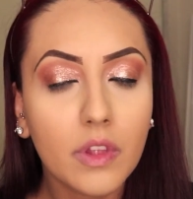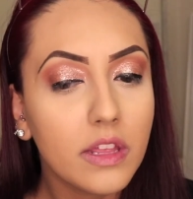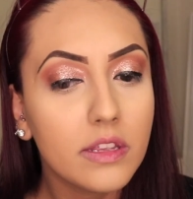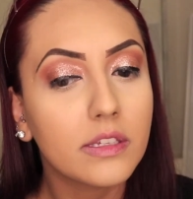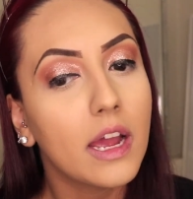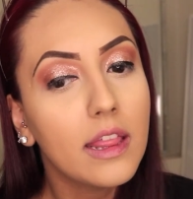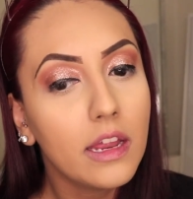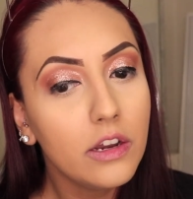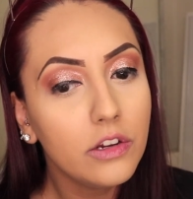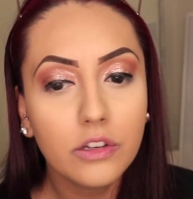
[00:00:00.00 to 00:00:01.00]
And this
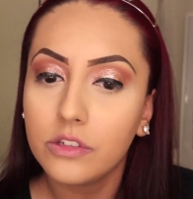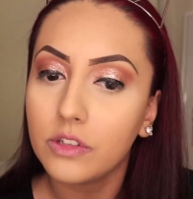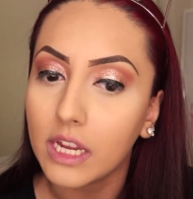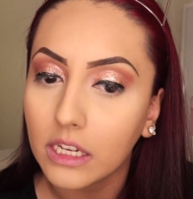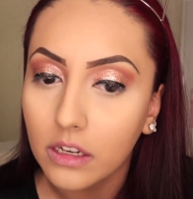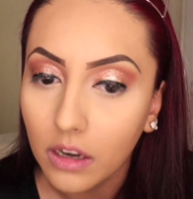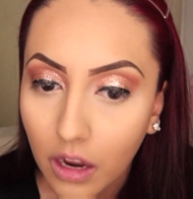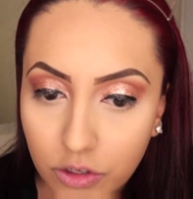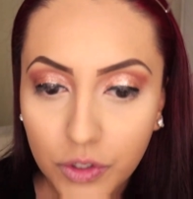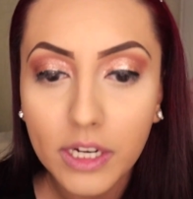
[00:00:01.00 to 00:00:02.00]
eyeliner is like
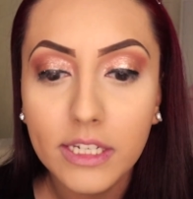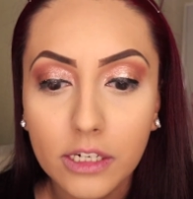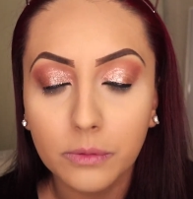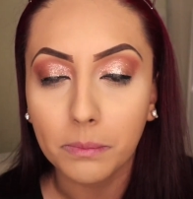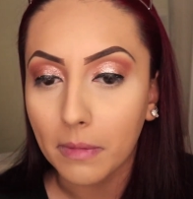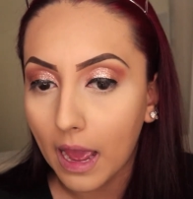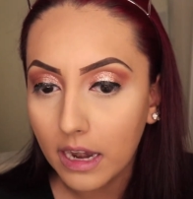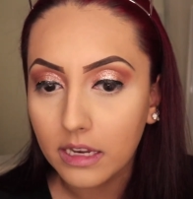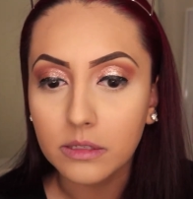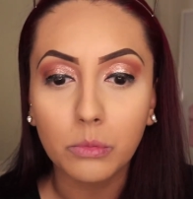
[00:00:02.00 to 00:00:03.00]
not drying down
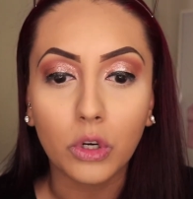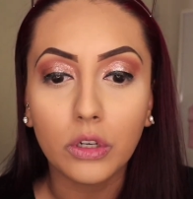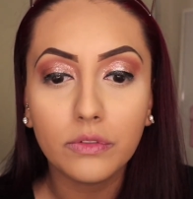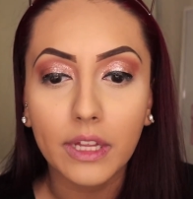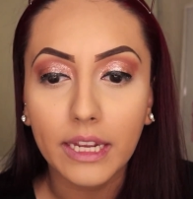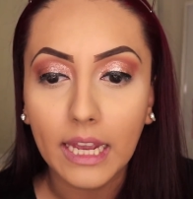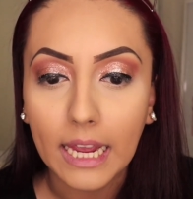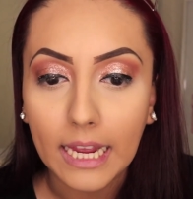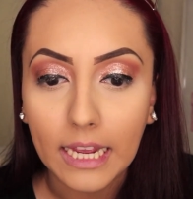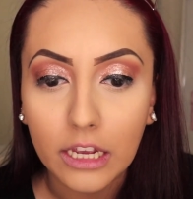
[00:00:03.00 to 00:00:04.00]
matte, it's more of like
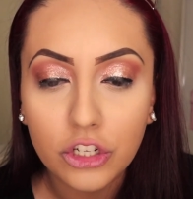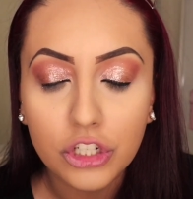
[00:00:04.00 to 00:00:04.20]
a